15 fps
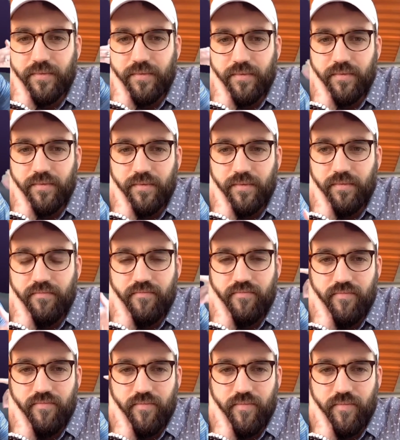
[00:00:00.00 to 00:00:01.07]

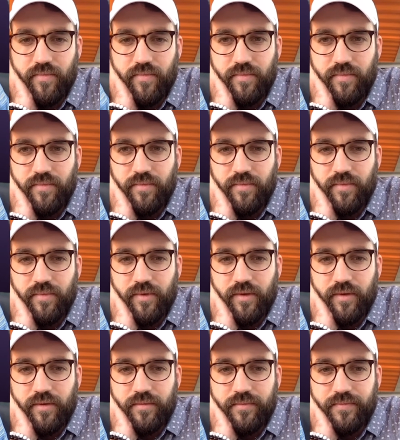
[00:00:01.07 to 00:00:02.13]

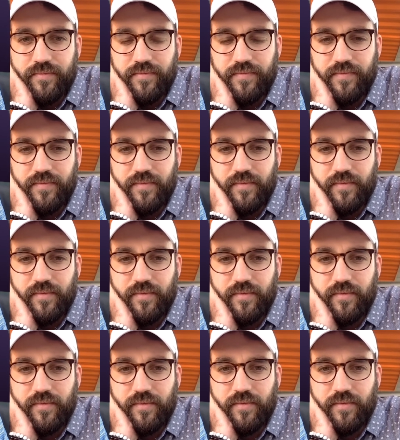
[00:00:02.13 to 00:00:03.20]

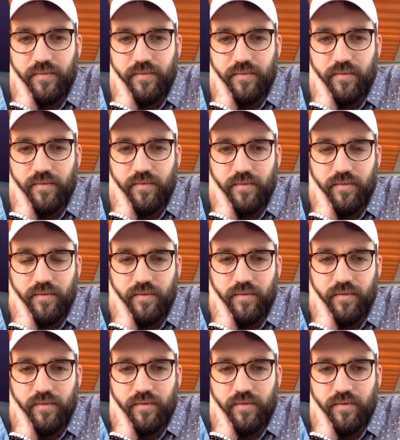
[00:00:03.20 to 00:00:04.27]

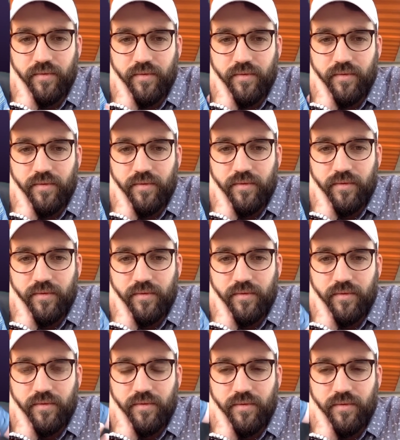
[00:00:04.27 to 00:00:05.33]

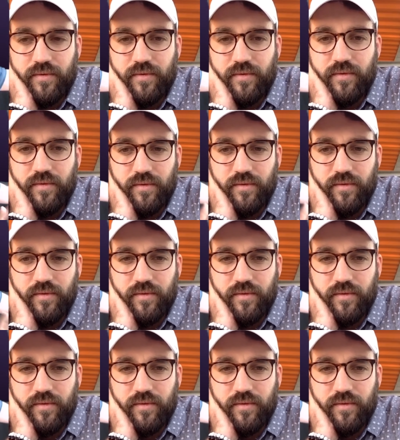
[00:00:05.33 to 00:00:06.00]
(not speaking)